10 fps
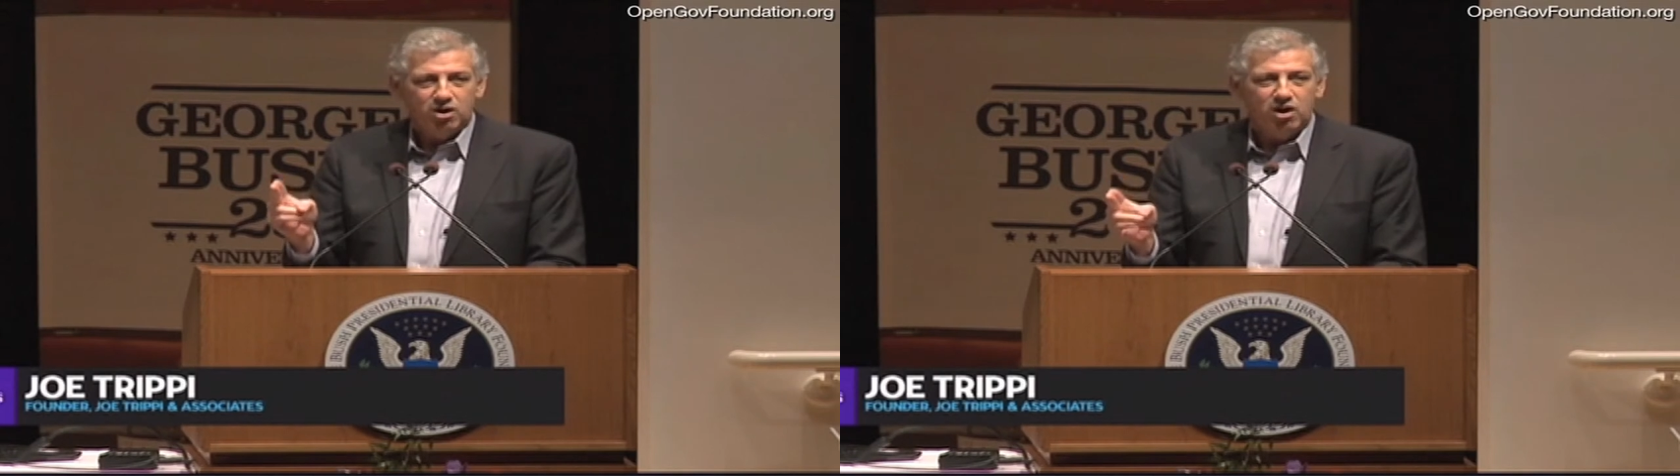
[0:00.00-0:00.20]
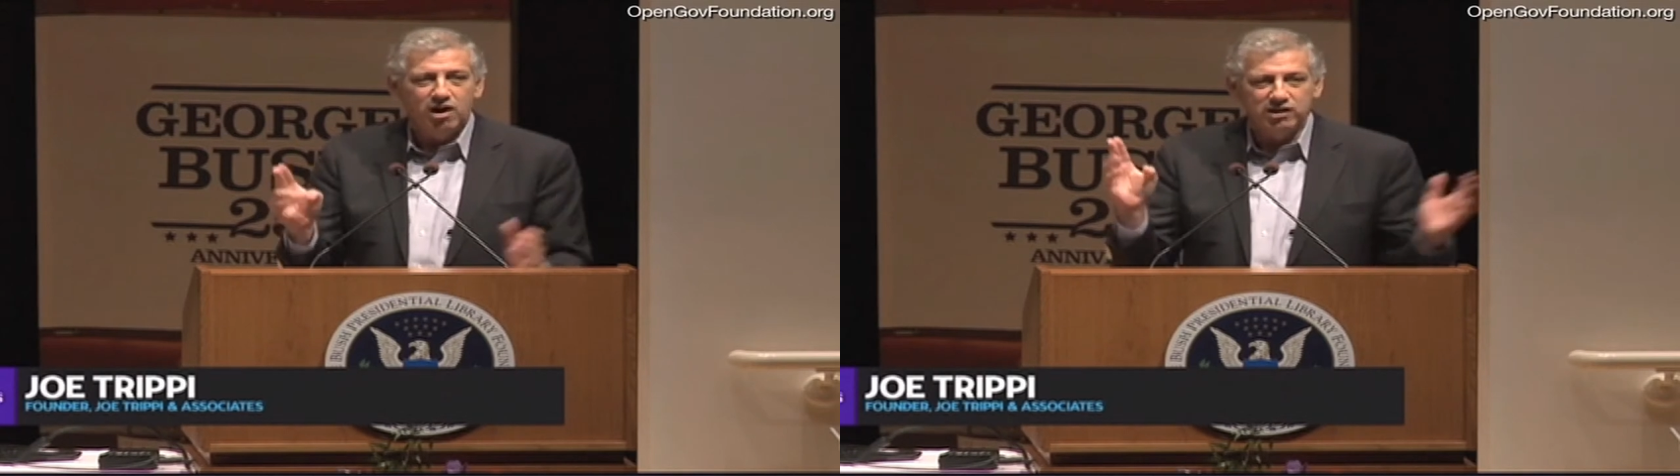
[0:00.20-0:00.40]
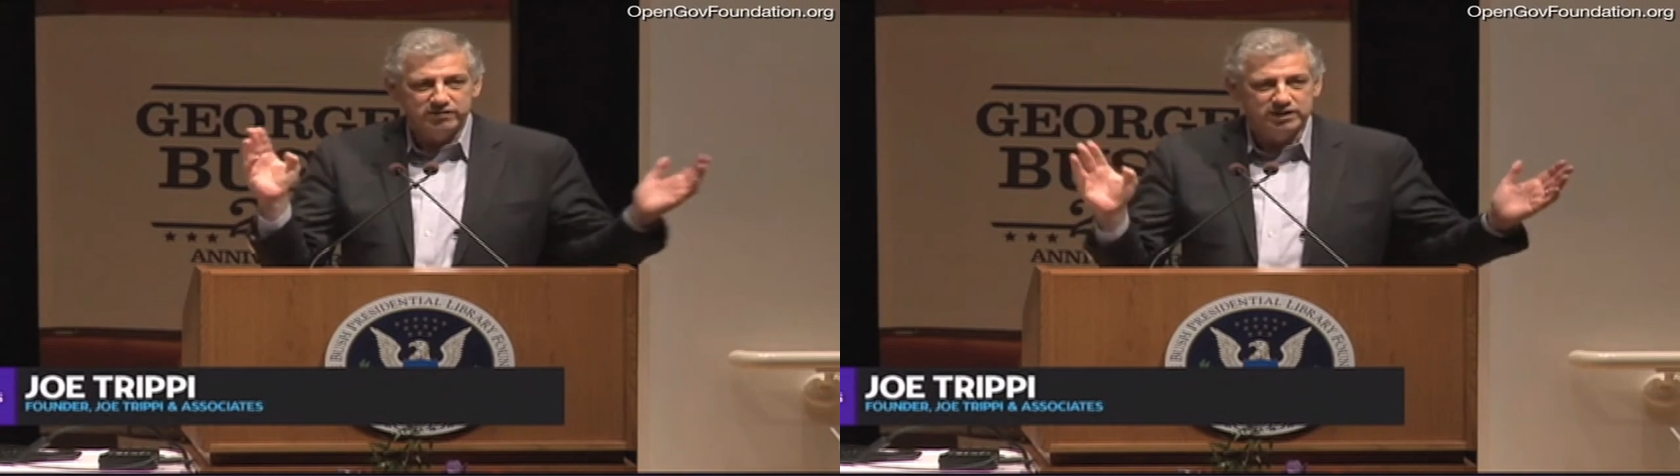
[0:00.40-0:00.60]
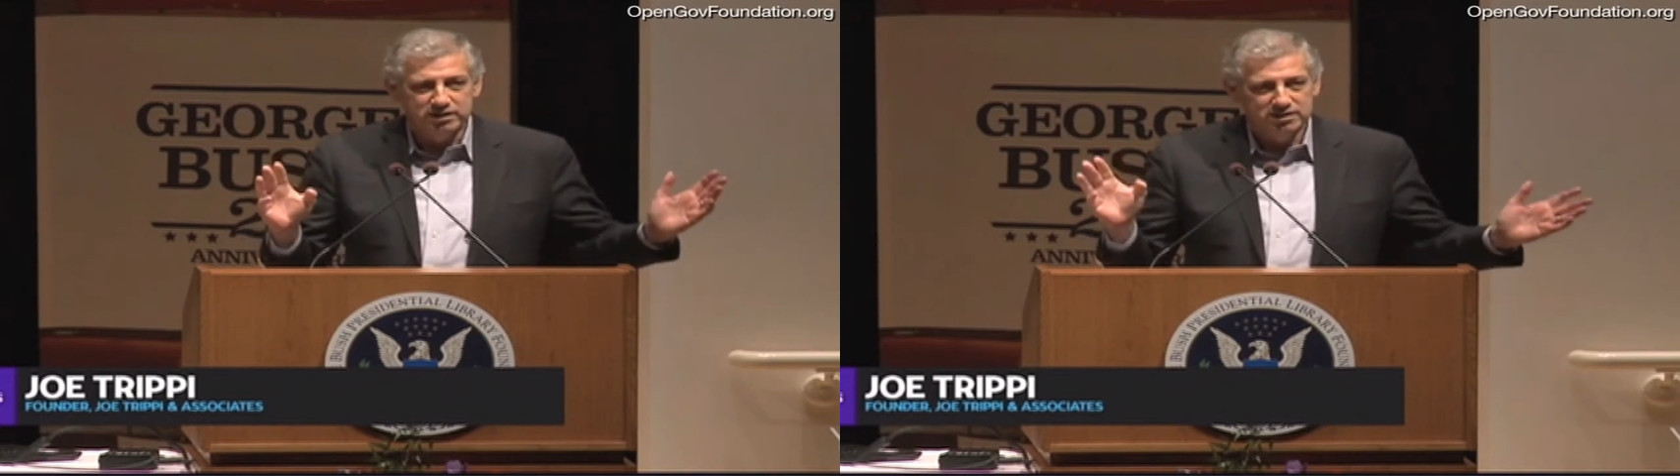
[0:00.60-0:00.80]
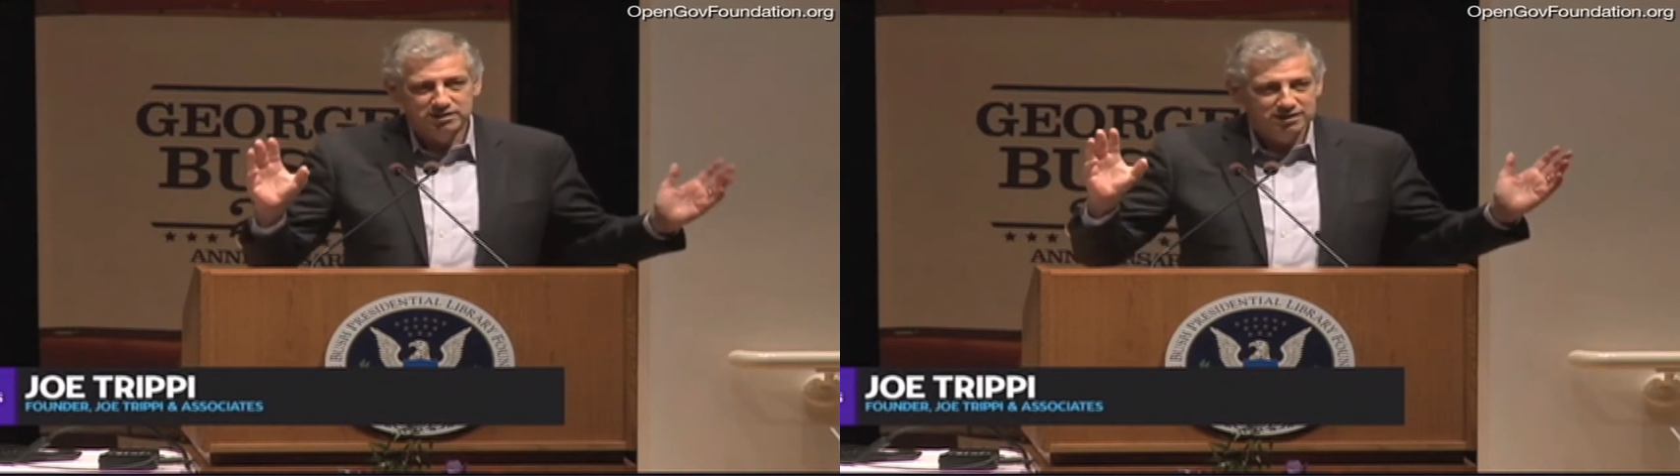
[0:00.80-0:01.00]
All of it
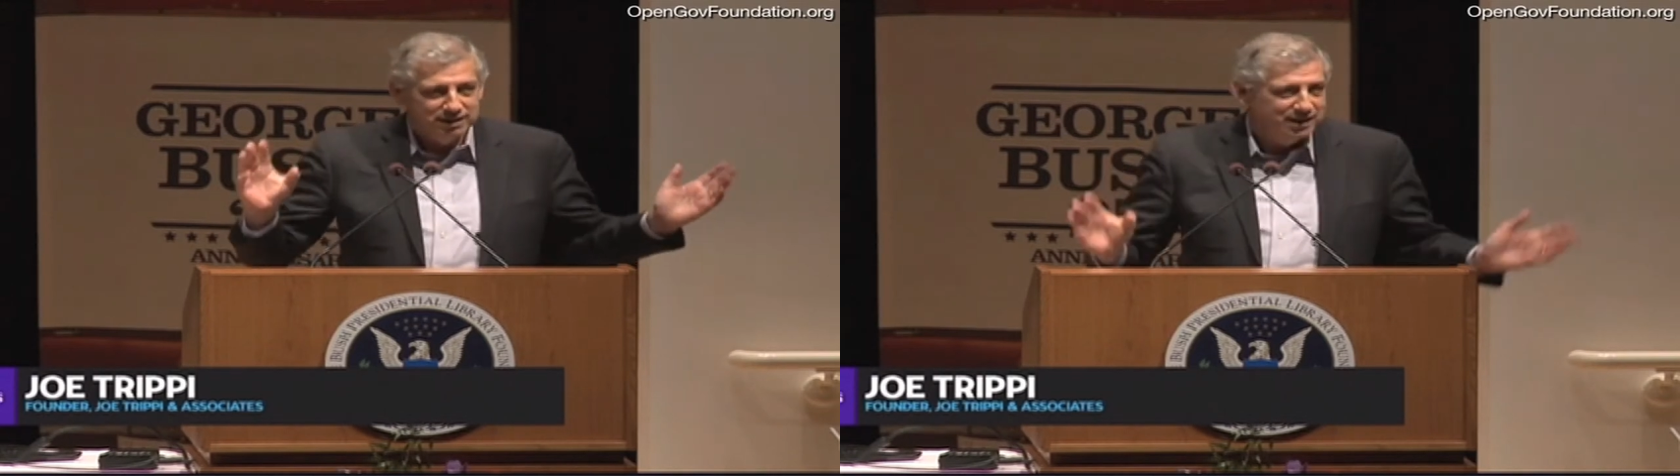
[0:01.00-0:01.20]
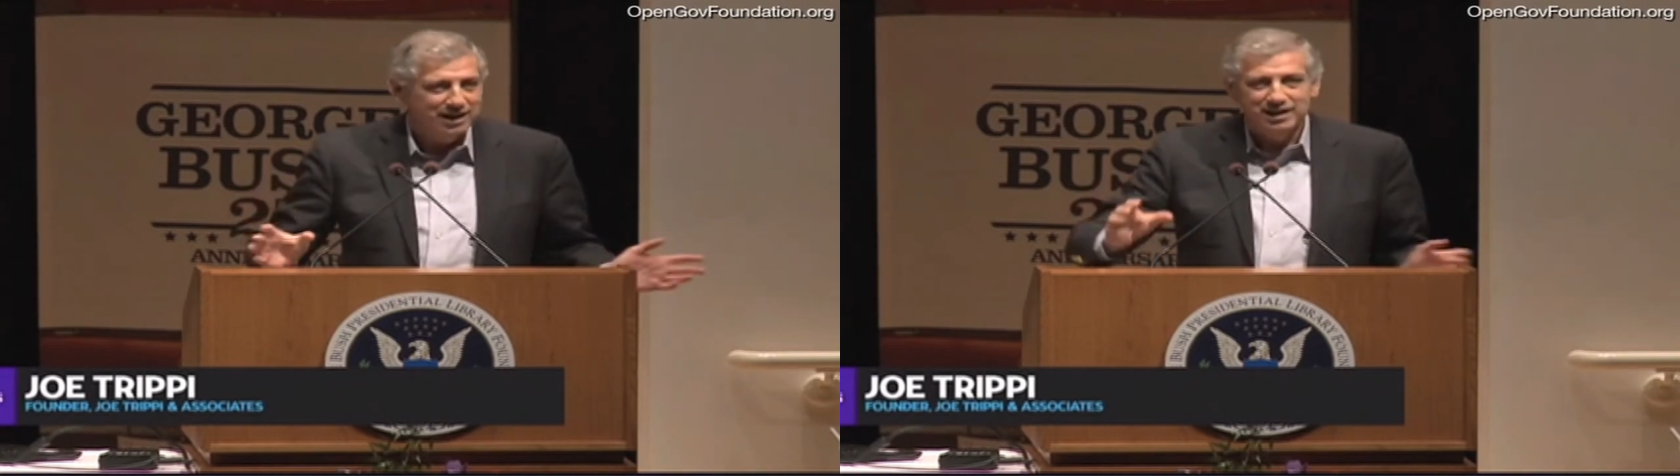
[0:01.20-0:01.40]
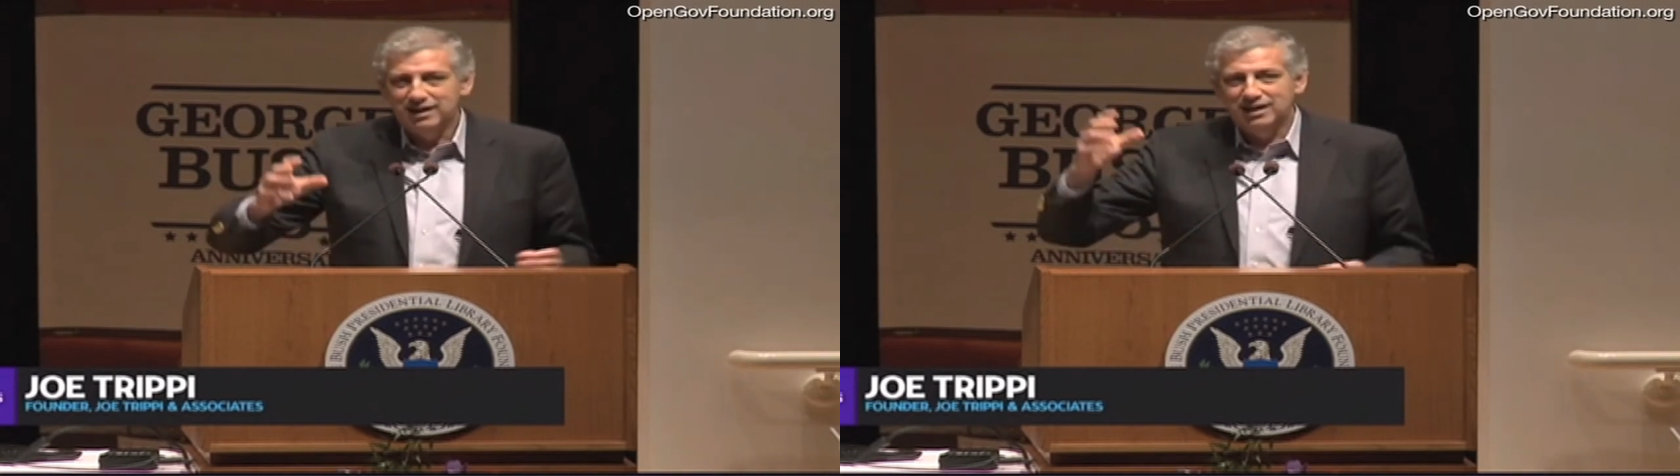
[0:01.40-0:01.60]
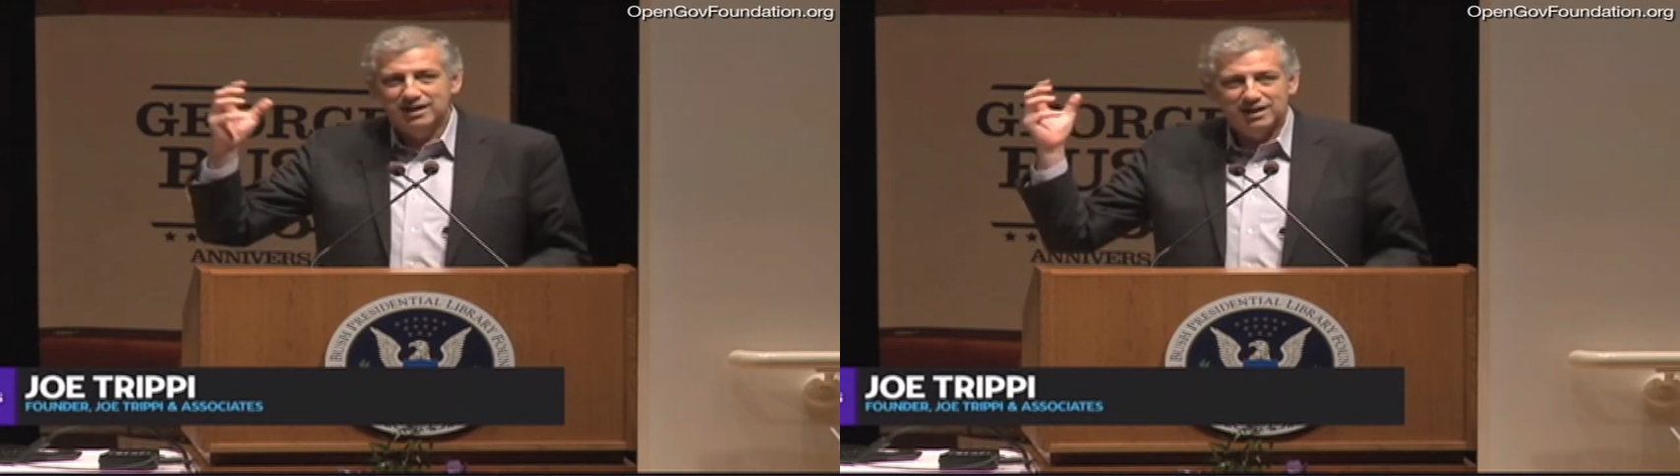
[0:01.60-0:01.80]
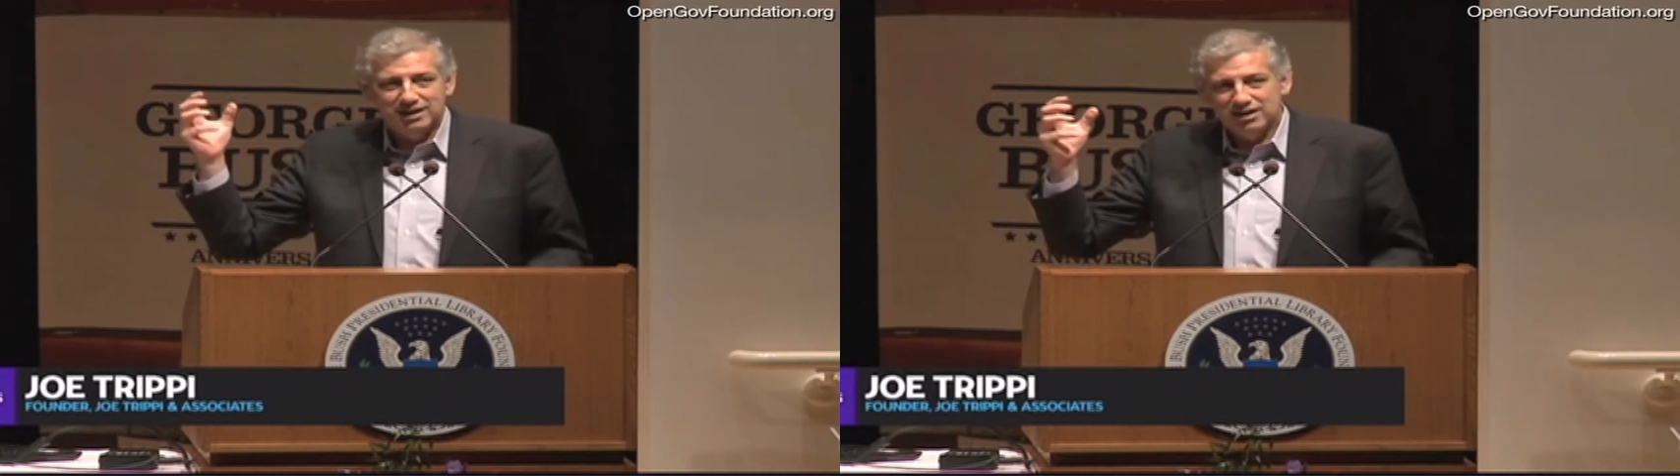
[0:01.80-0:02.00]

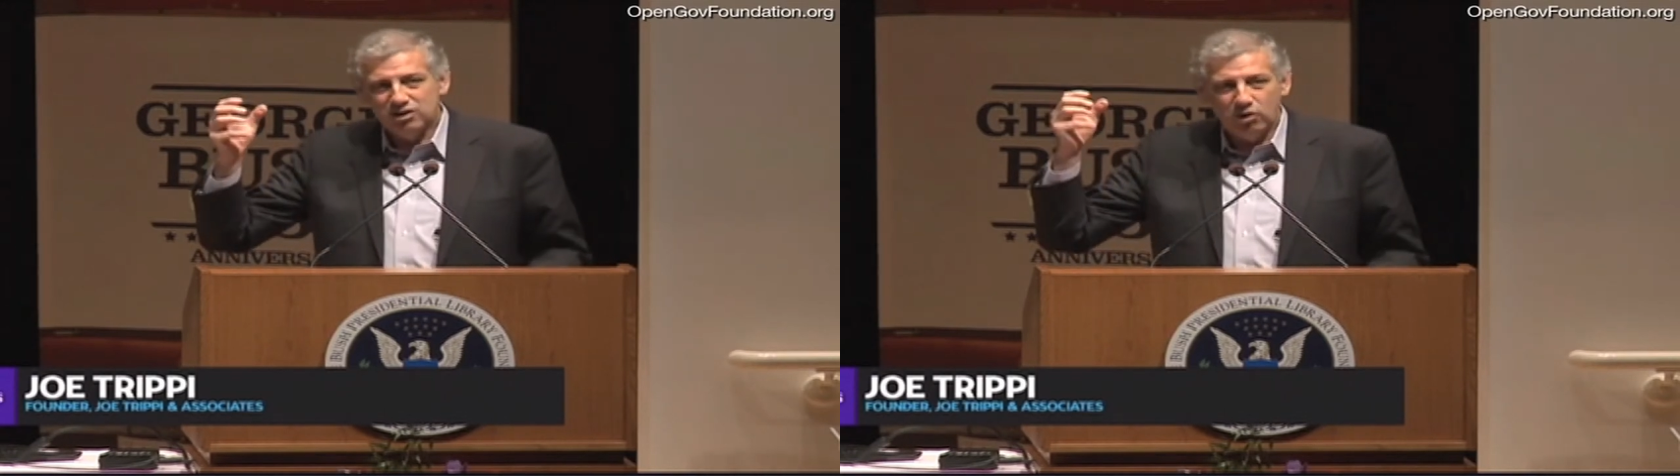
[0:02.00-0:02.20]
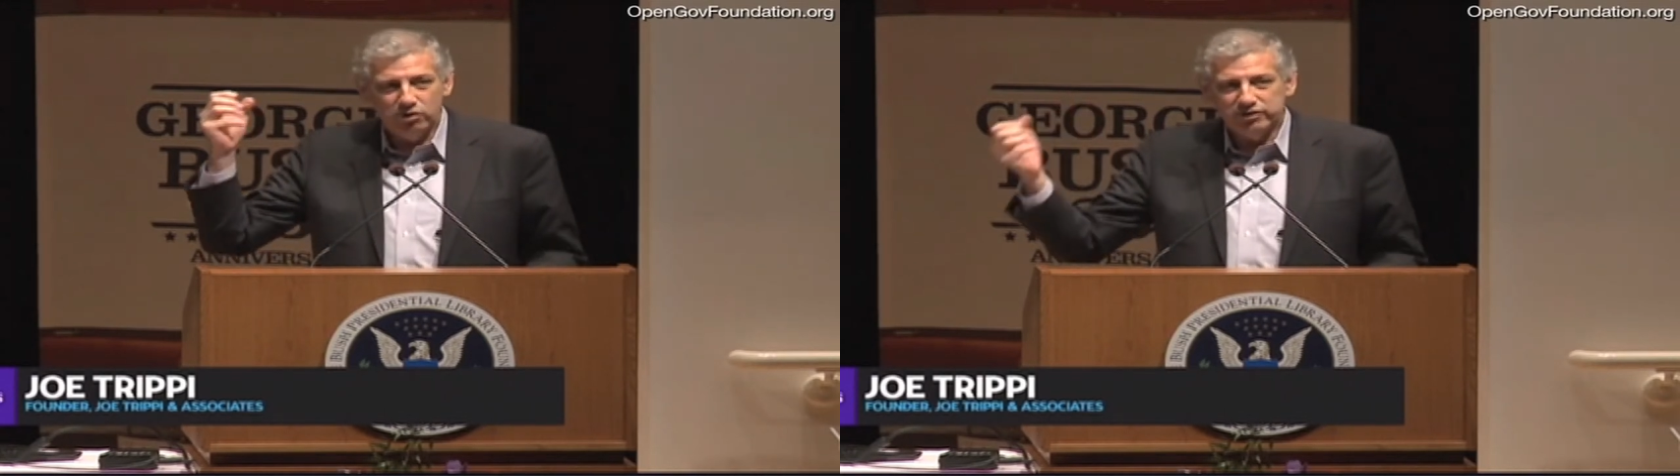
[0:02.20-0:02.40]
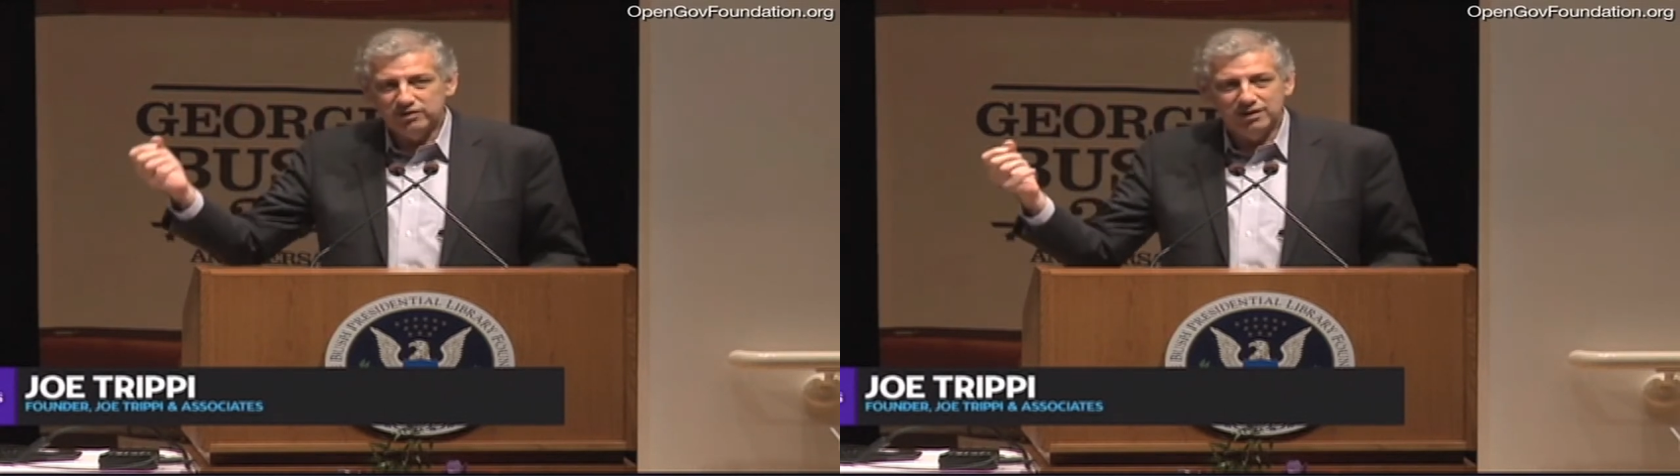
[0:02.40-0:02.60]
goes